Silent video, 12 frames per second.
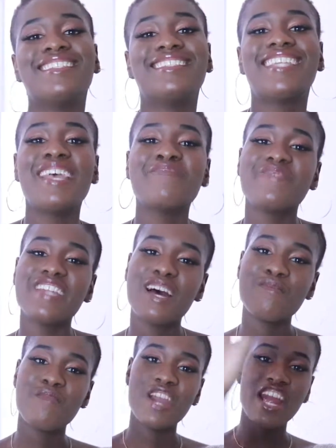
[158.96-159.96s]
Tip
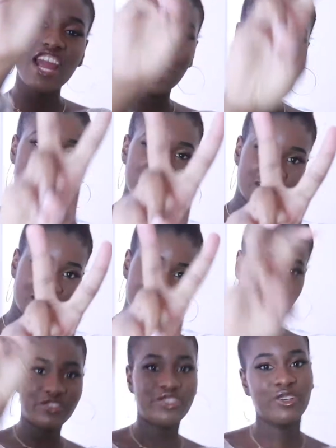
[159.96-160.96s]
number
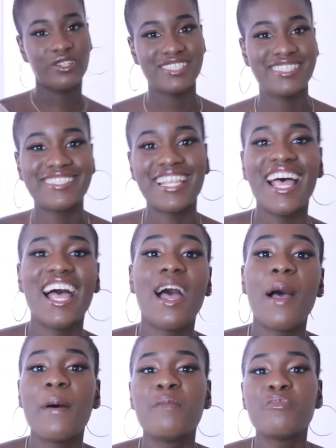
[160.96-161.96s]
dos:
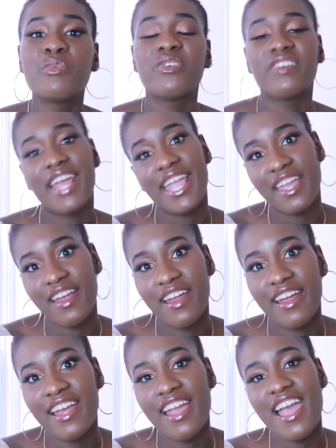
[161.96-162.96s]

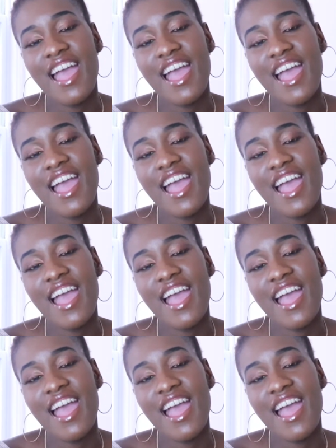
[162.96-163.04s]
prayer.